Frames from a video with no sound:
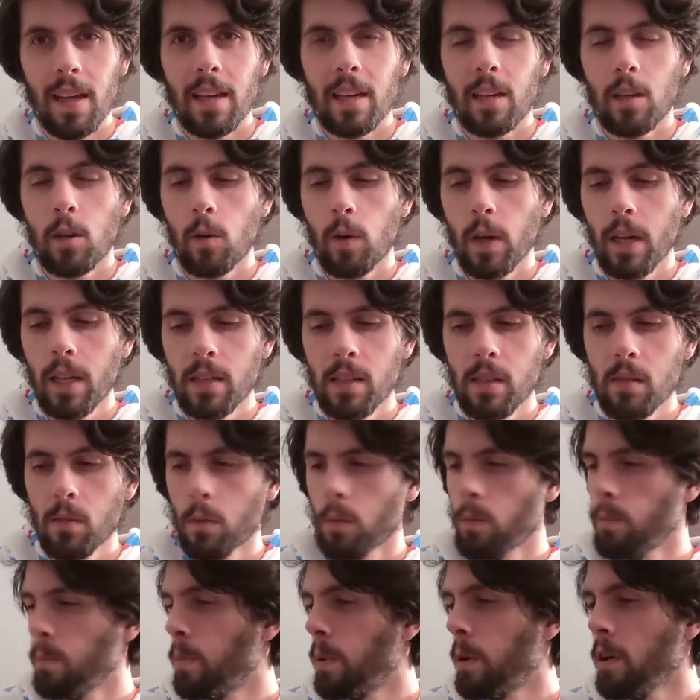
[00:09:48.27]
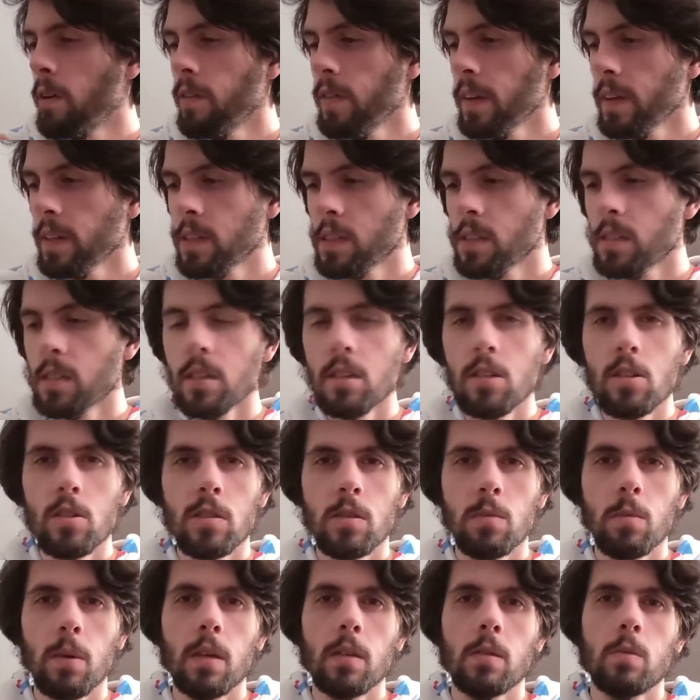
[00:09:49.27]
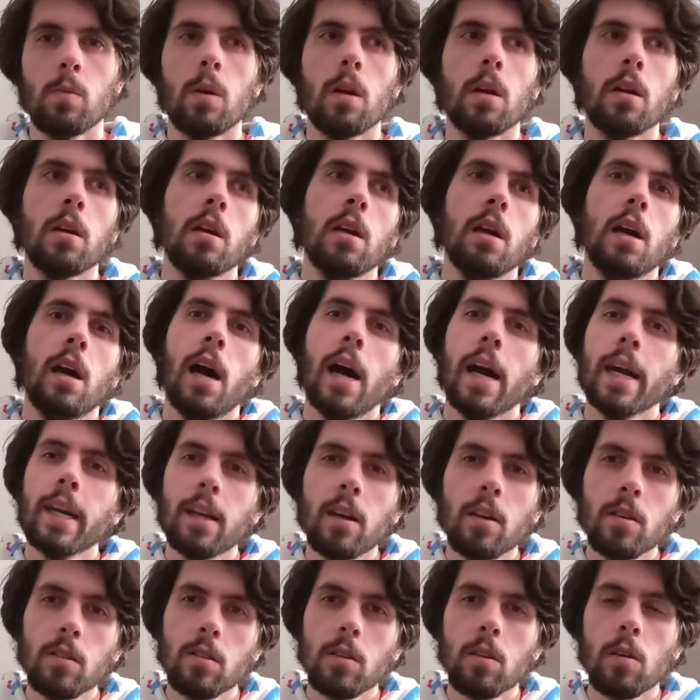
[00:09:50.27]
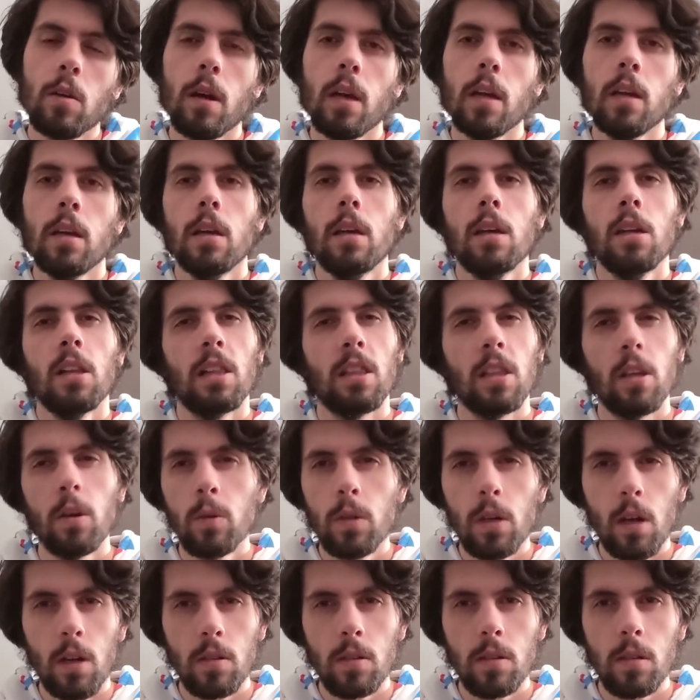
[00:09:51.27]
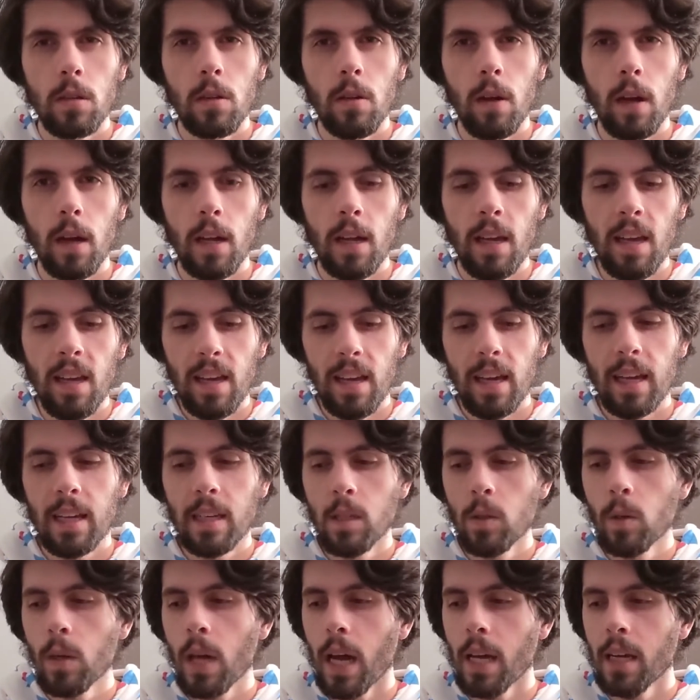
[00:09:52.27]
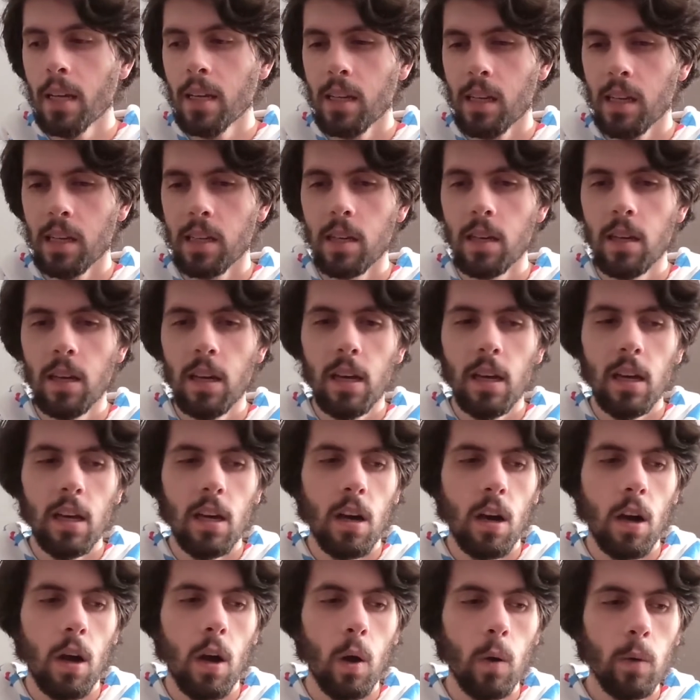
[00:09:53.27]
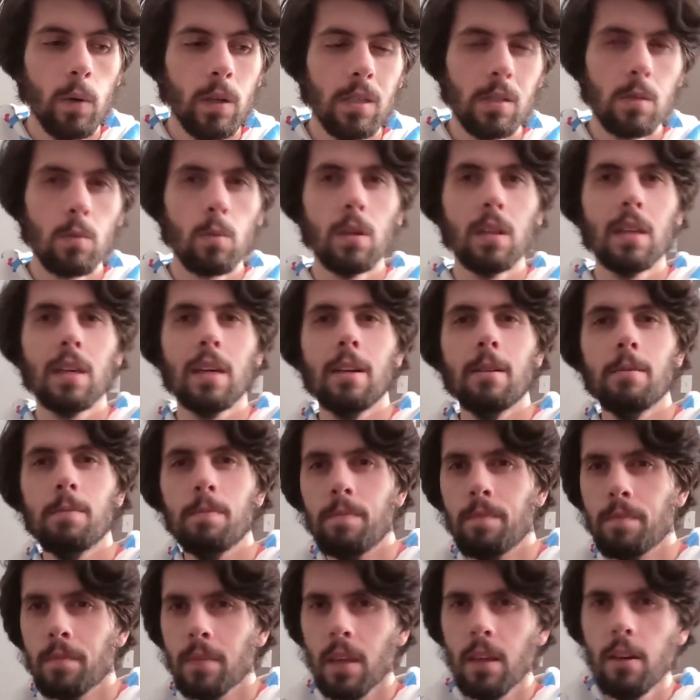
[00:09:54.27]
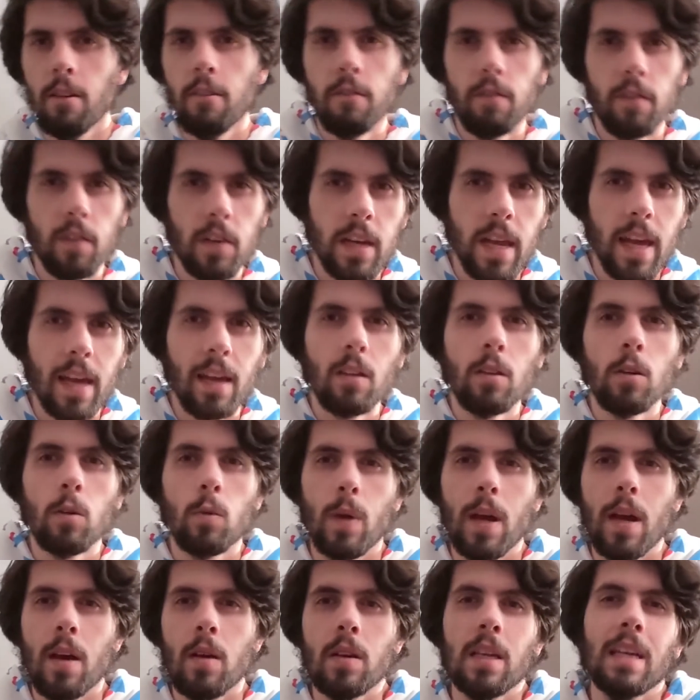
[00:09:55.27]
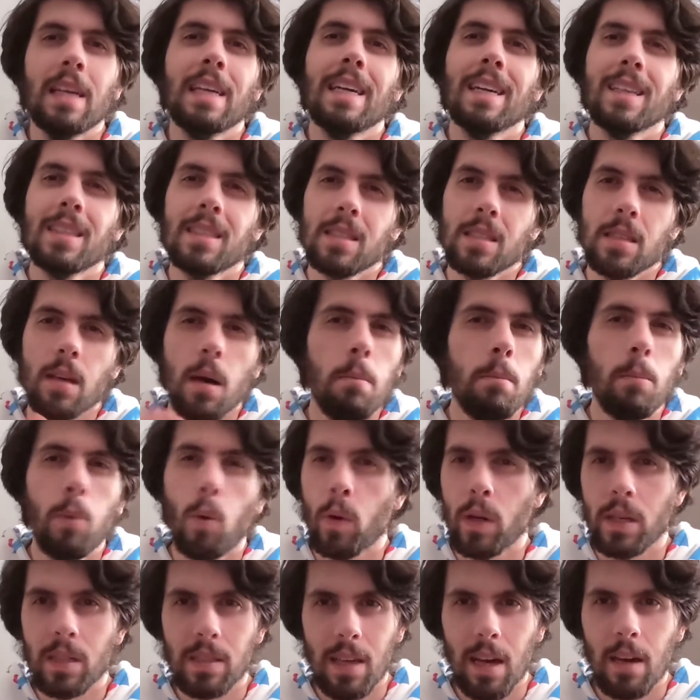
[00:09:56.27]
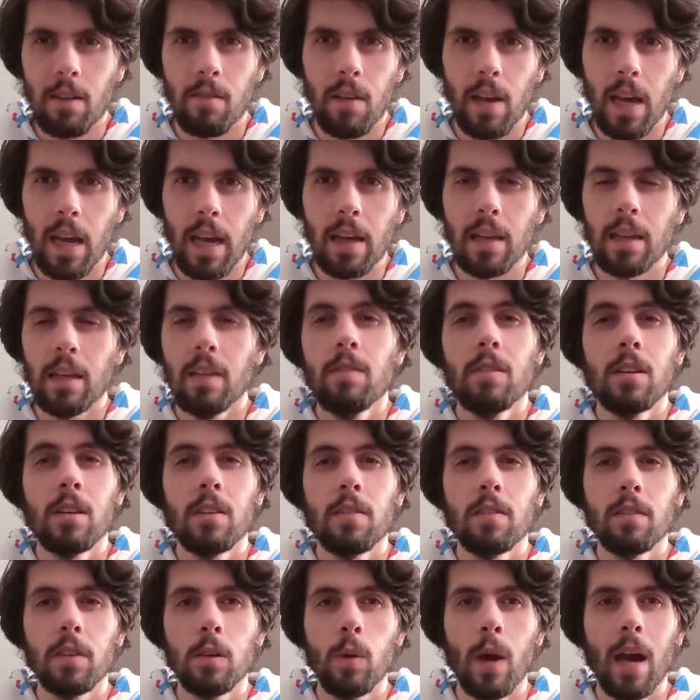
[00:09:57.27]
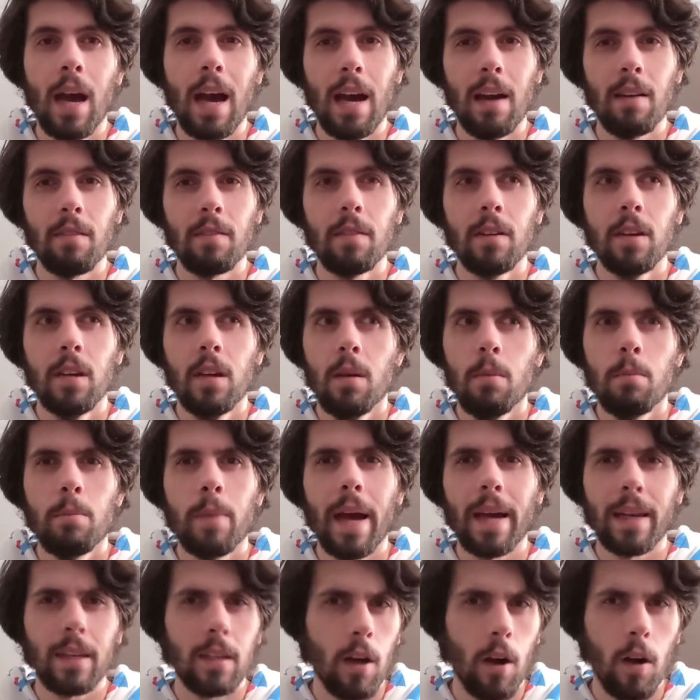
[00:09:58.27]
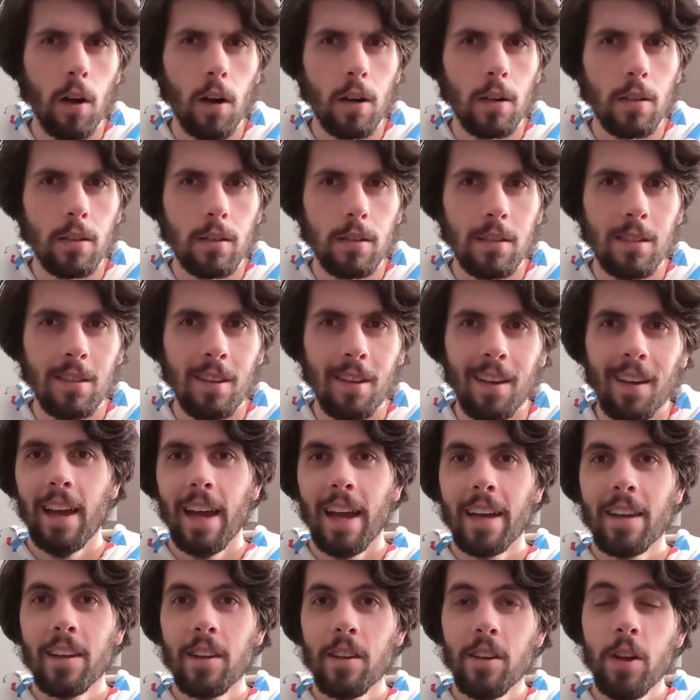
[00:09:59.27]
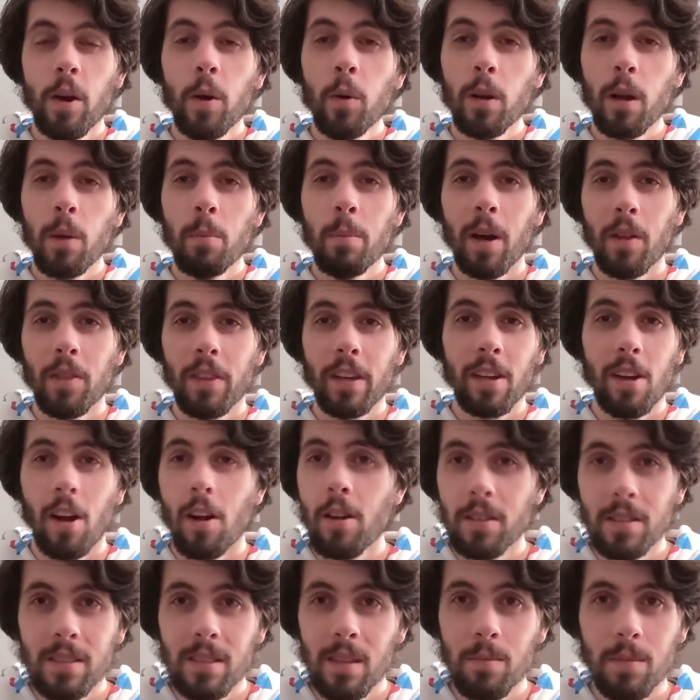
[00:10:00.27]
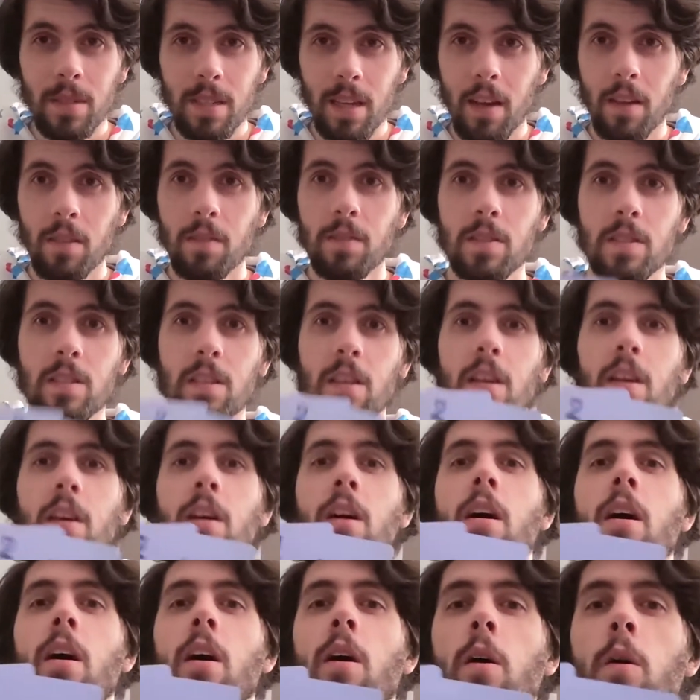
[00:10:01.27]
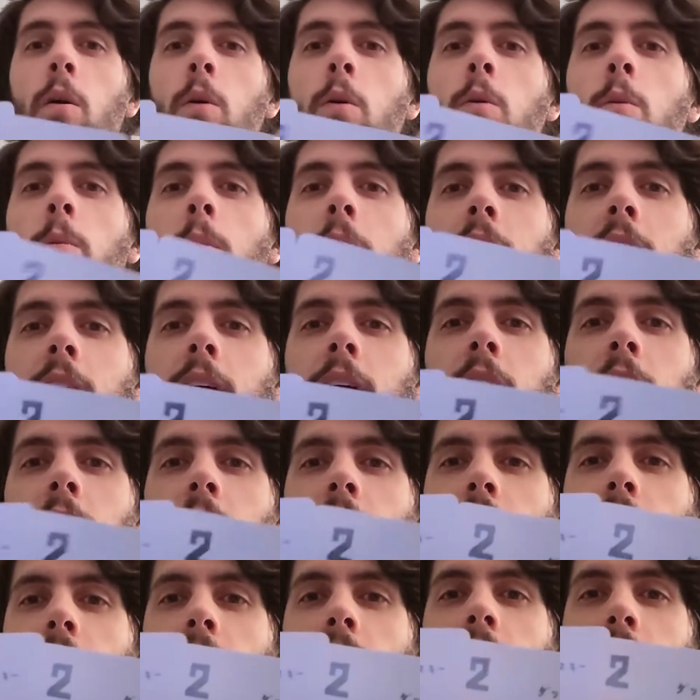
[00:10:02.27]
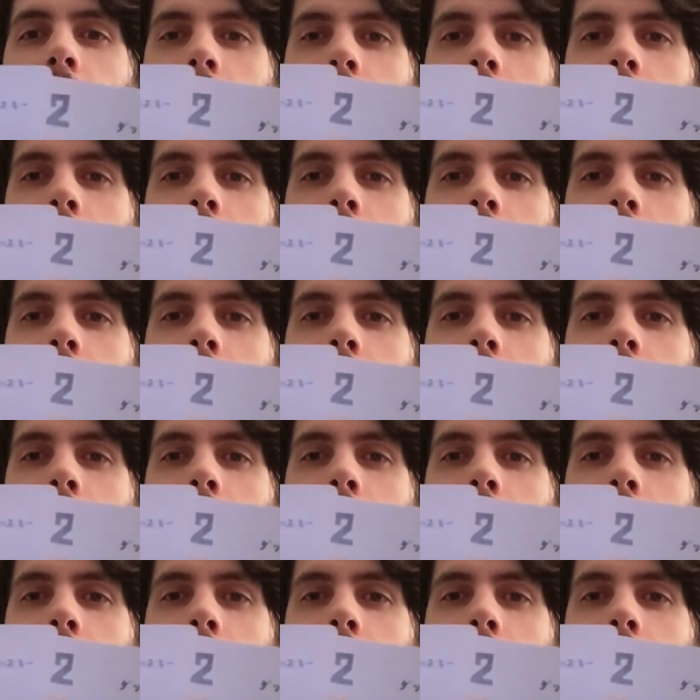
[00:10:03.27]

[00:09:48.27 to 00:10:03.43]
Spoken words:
creates a perfect decision space where high cards are great, low cards are great, and you kind of can always really finagle around and get some points out of a hand, even if you have bad cards. And a note about the cards themselves, oh my god, this